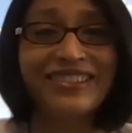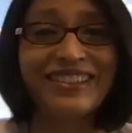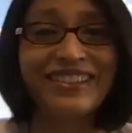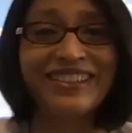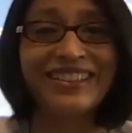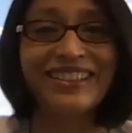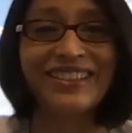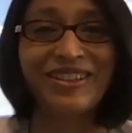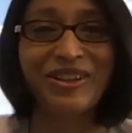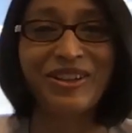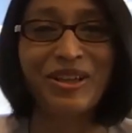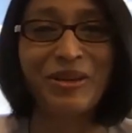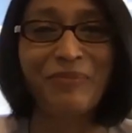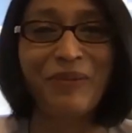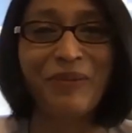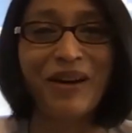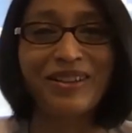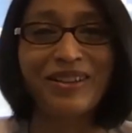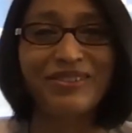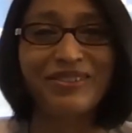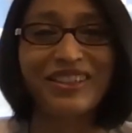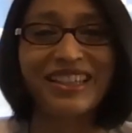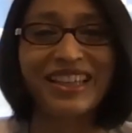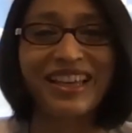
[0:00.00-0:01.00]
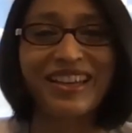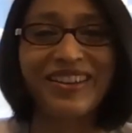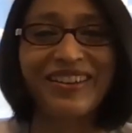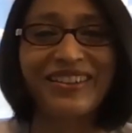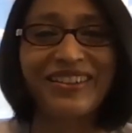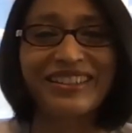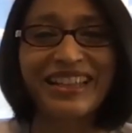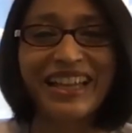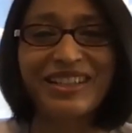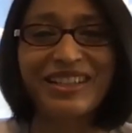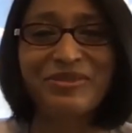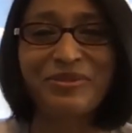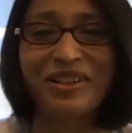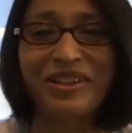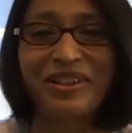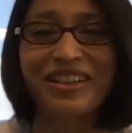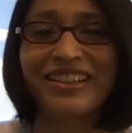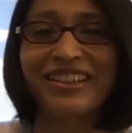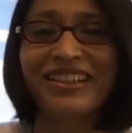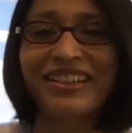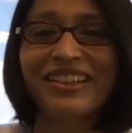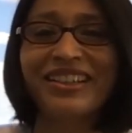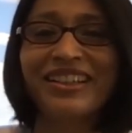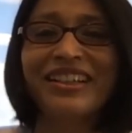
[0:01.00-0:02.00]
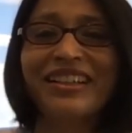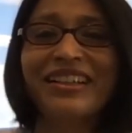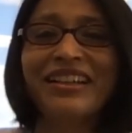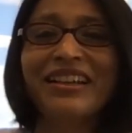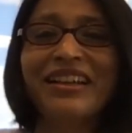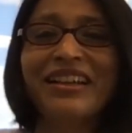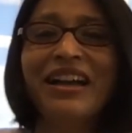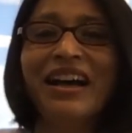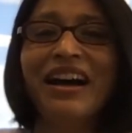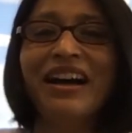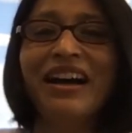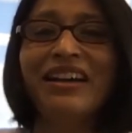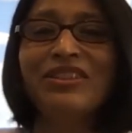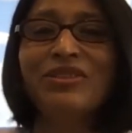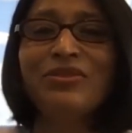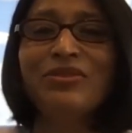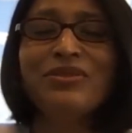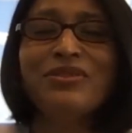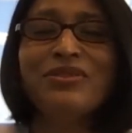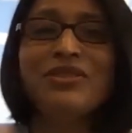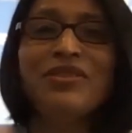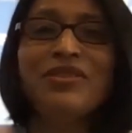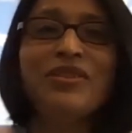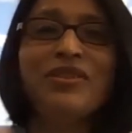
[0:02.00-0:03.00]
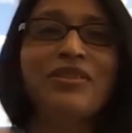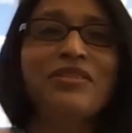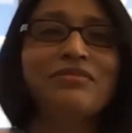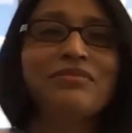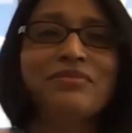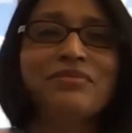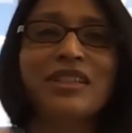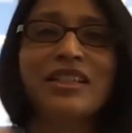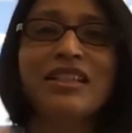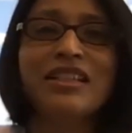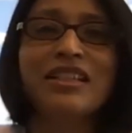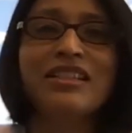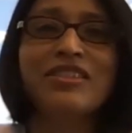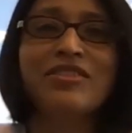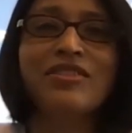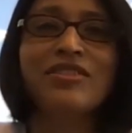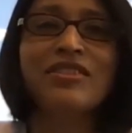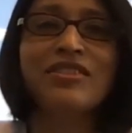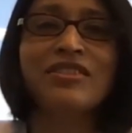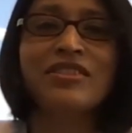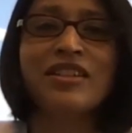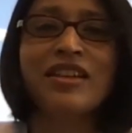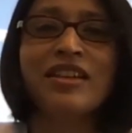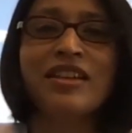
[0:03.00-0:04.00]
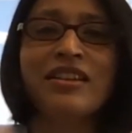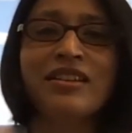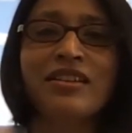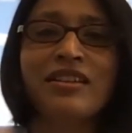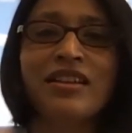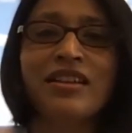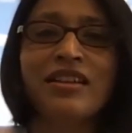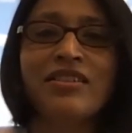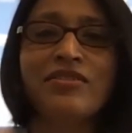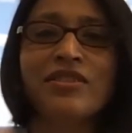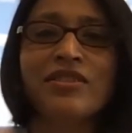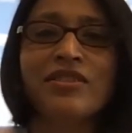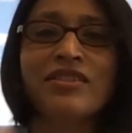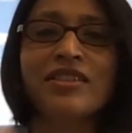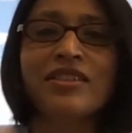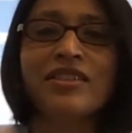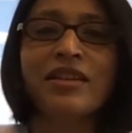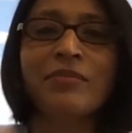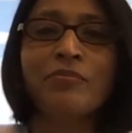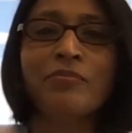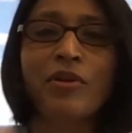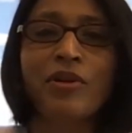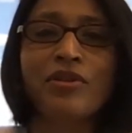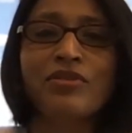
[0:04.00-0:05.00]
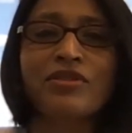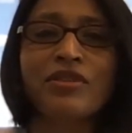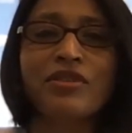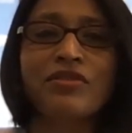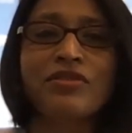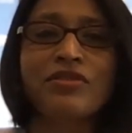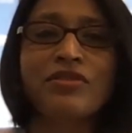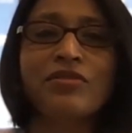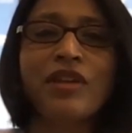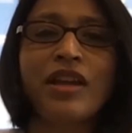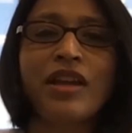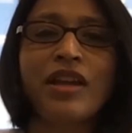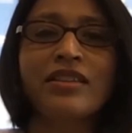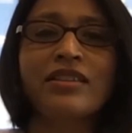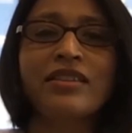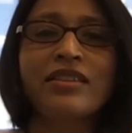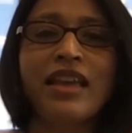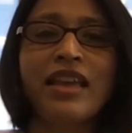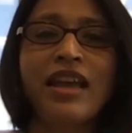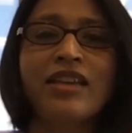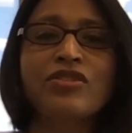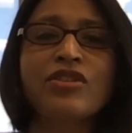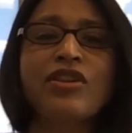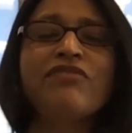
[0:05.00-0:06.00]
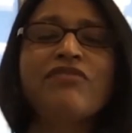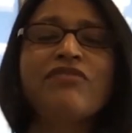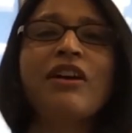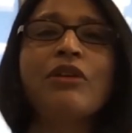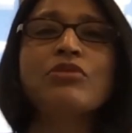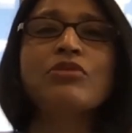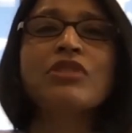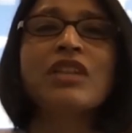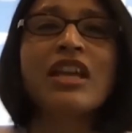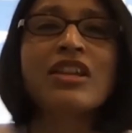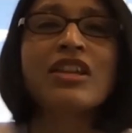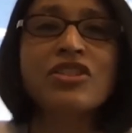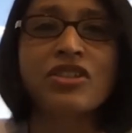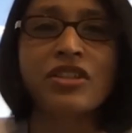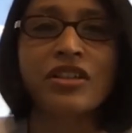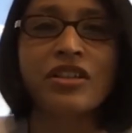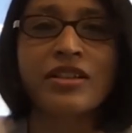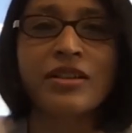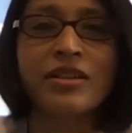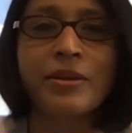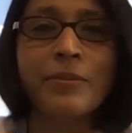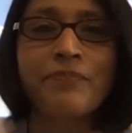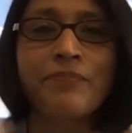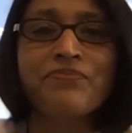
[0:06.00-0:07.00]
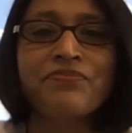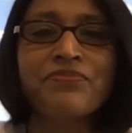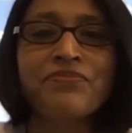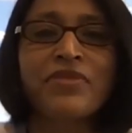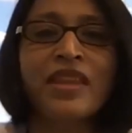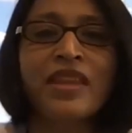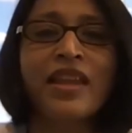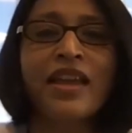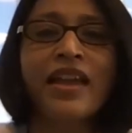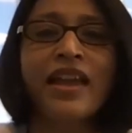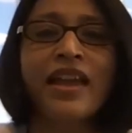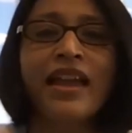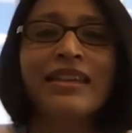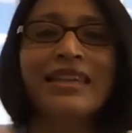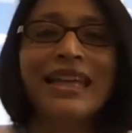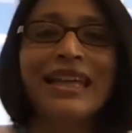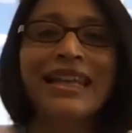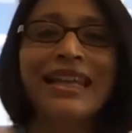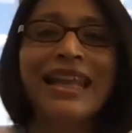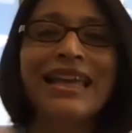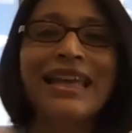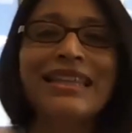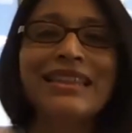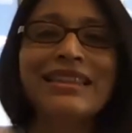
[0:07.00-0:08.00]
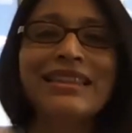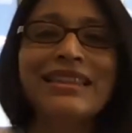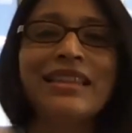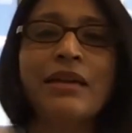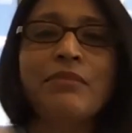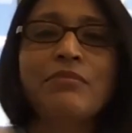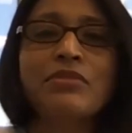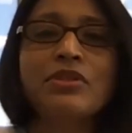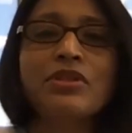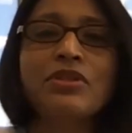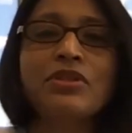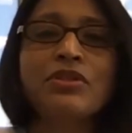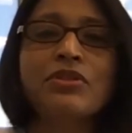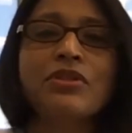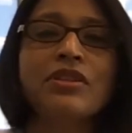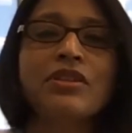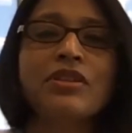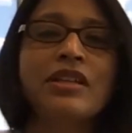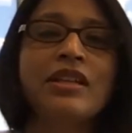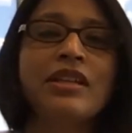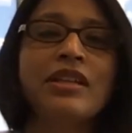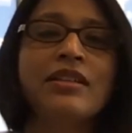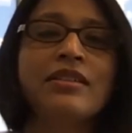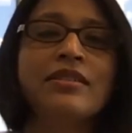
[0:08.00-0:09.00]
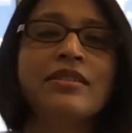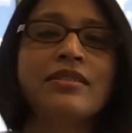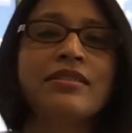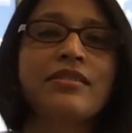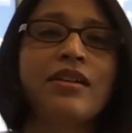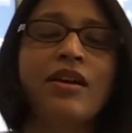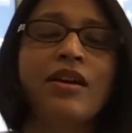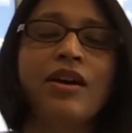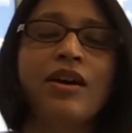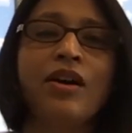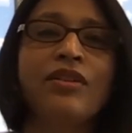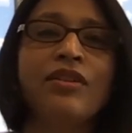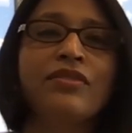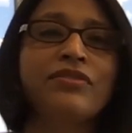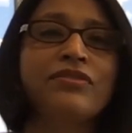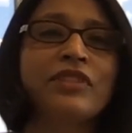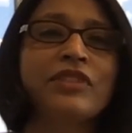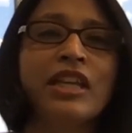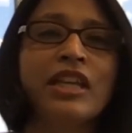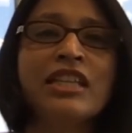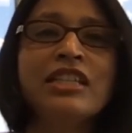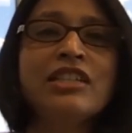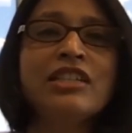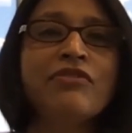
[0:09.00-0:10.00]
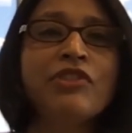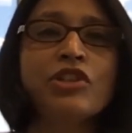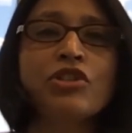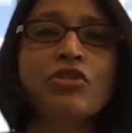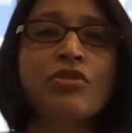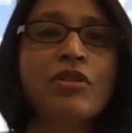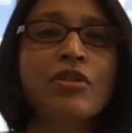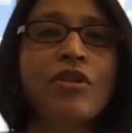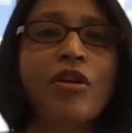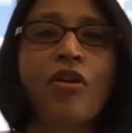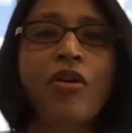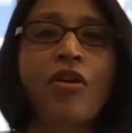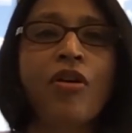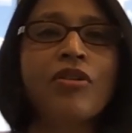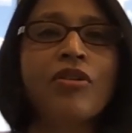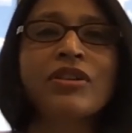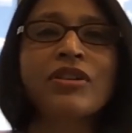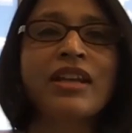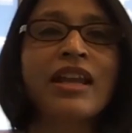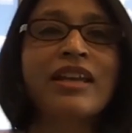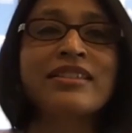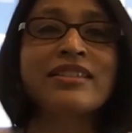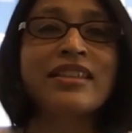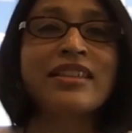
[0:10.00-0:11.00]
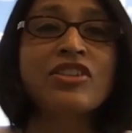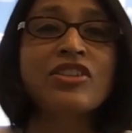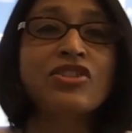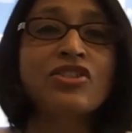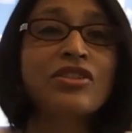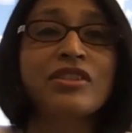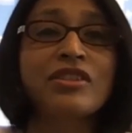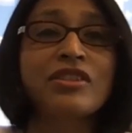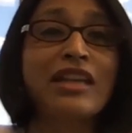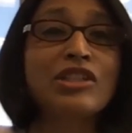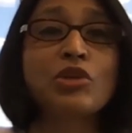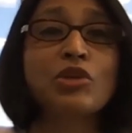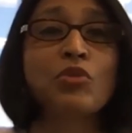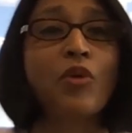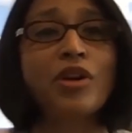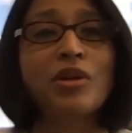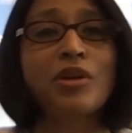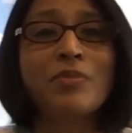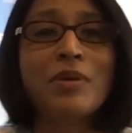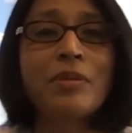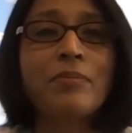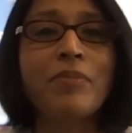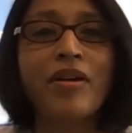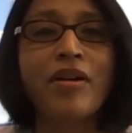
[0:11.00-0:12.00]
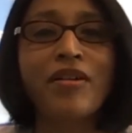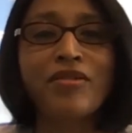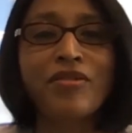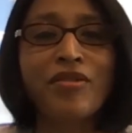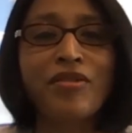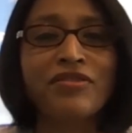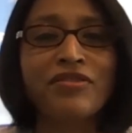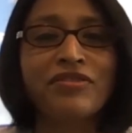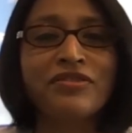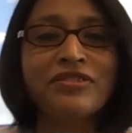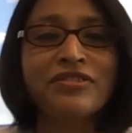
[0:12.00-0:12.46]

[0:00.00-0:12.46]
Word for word: you know you're part of the kellogg network use your the intrinsic intrinsic points of strength as your foundation and align them to the needs of the individual or organization that you want to be part of.